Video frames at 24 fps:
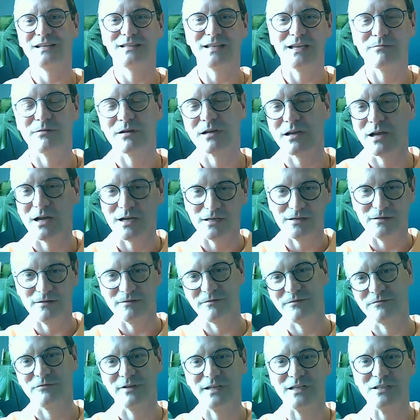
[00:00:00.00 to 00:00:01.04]
They were kind
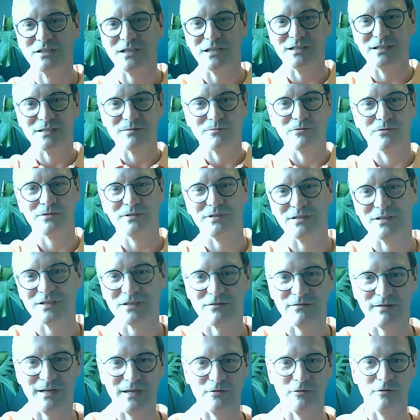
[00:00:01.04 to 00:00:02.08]
of reaching towards the screen,